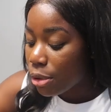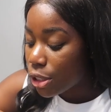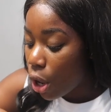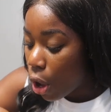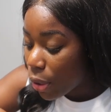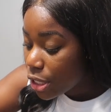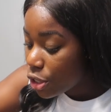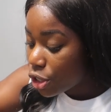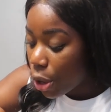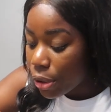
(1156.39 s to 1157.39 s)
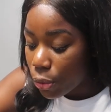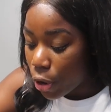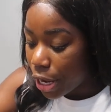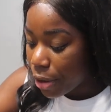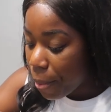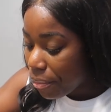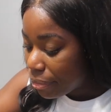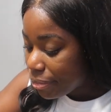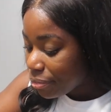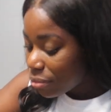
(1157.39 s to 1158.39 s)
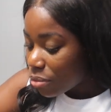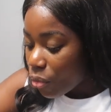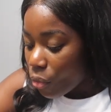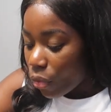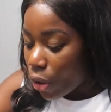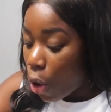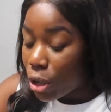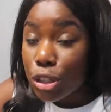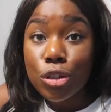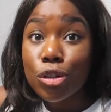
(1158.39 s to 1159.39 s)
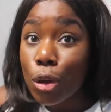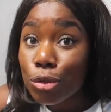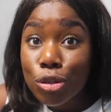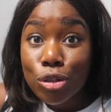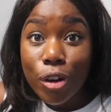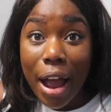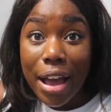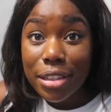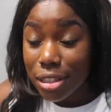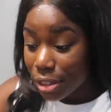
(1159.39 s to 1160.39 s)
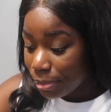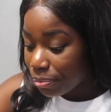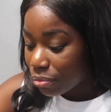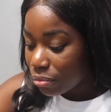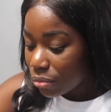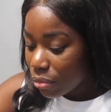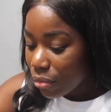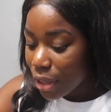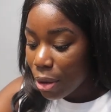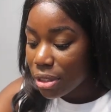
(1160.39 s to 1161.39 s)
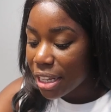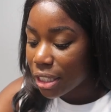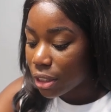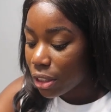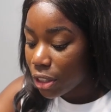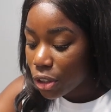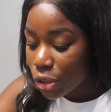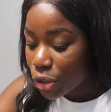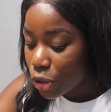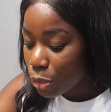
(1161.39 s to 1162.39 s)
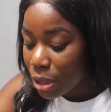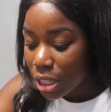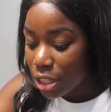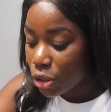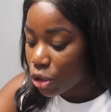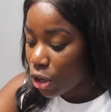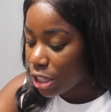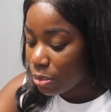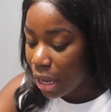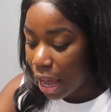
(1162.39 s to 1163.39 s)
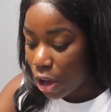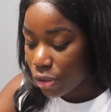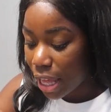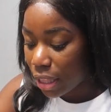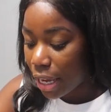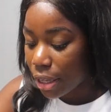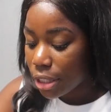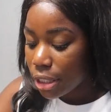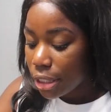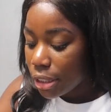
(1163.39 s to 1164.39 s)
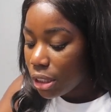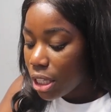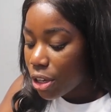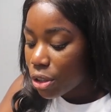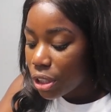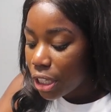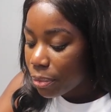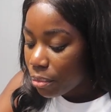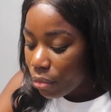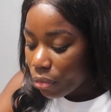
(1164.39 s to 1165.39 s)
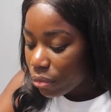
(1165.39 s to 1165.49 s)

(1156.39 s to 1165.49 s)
was always so annoyed, always so stressed. I was letting little stupid things stress me out that like literally